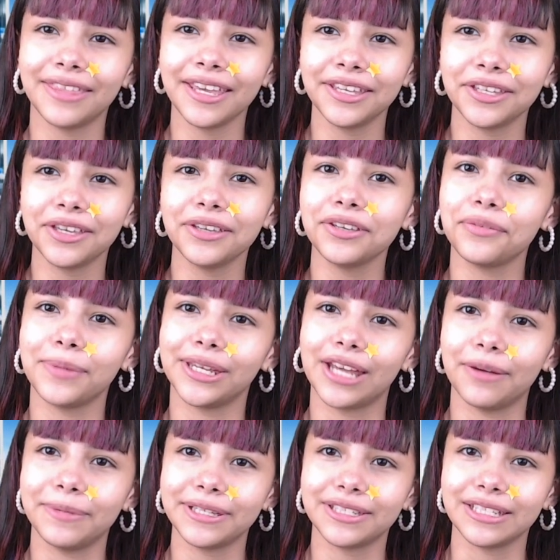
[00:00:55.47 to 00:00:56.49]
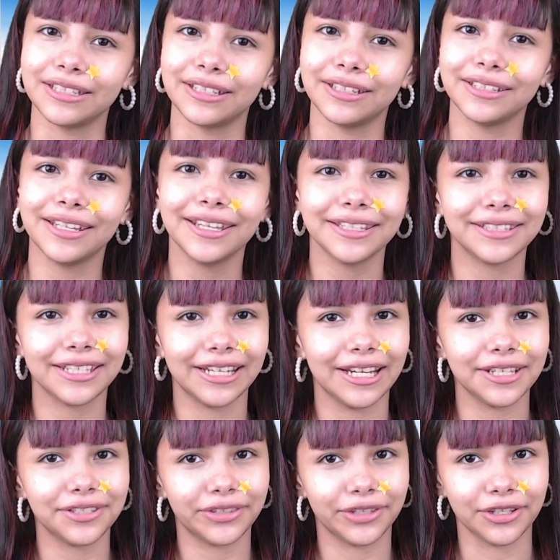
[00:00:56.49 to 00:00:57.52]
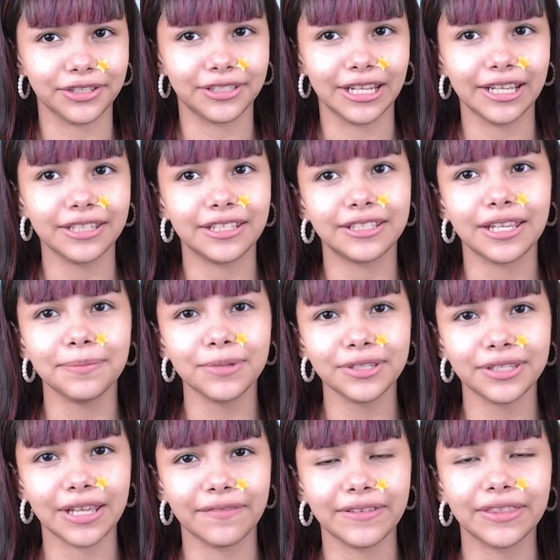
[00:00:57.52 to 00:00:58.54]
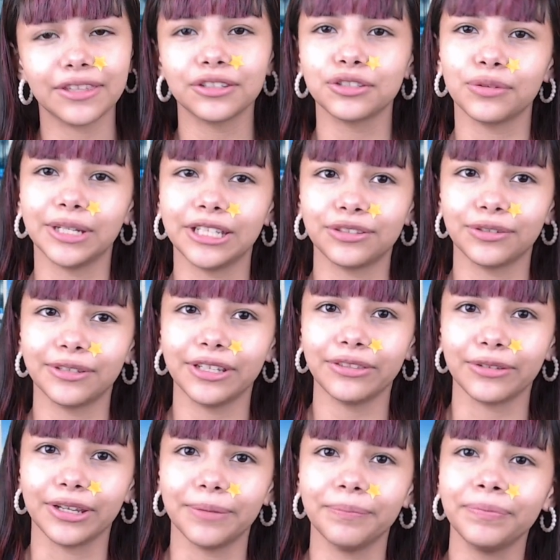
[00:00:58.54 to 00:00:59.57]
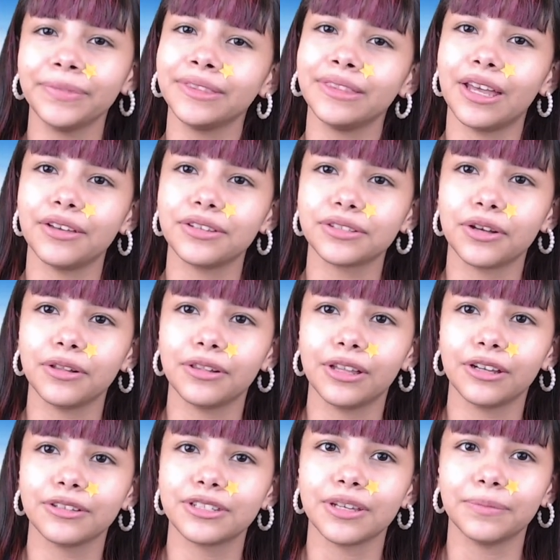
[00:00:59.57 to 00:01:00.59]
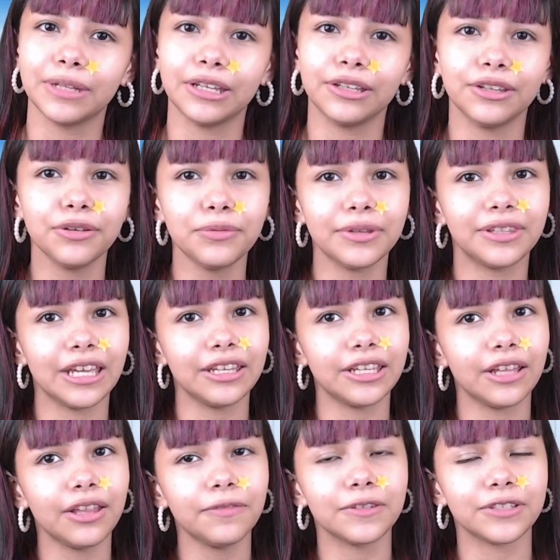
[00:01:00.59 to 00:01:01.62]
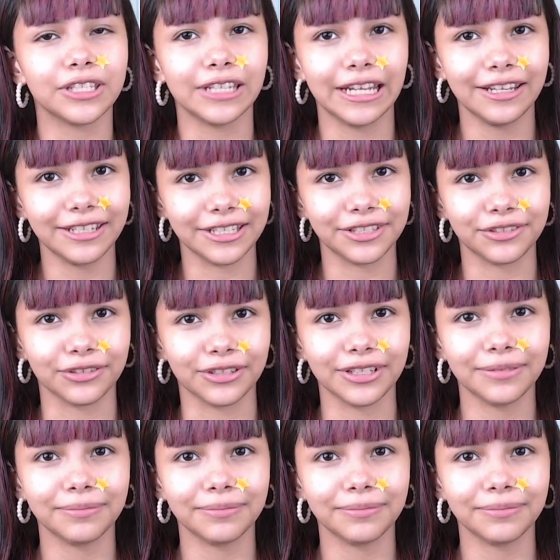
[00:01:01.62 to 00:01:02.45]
Thank you. You may now be seated. Today is Thursday, December 7th, 2023. Now let's go learn something new with Daniela for Today in History.